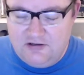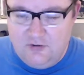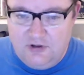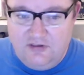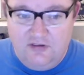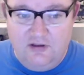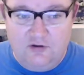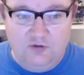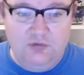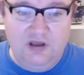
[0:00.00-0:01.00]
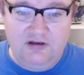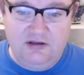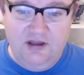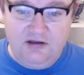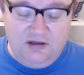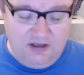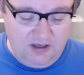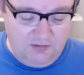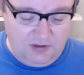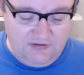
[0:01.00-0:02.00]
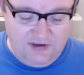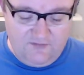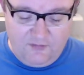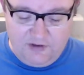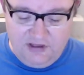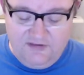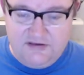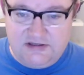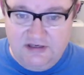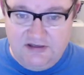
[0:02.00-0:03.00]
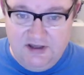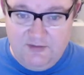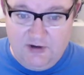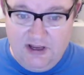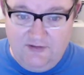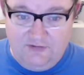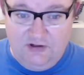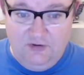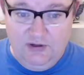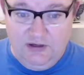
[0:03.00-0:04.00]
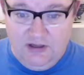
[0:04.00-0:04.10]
do anything that couldn't be undone, but I think if I'm going to get this thing done, I'm going to have to do it.